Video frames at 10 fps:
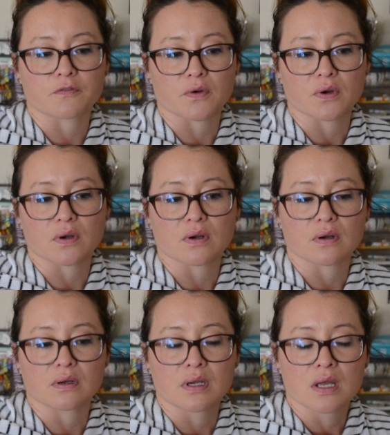
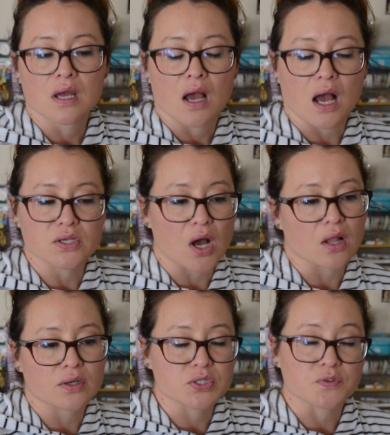for
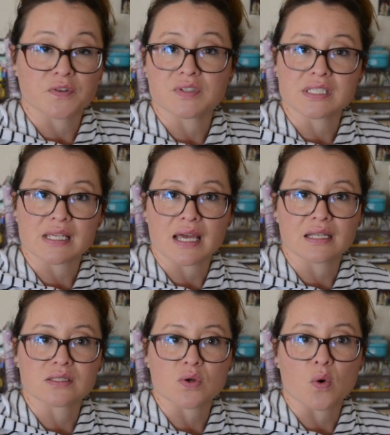$1 to 50
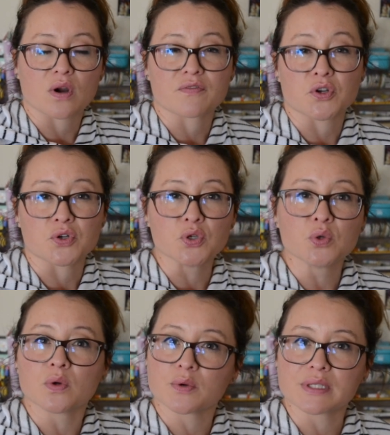cents, or if they're
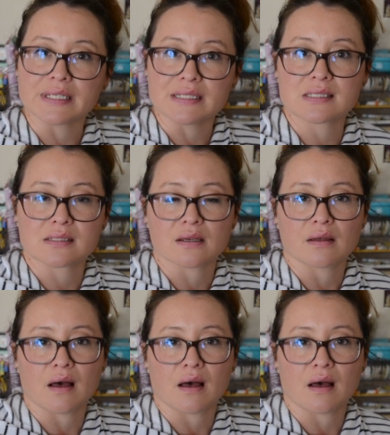newer release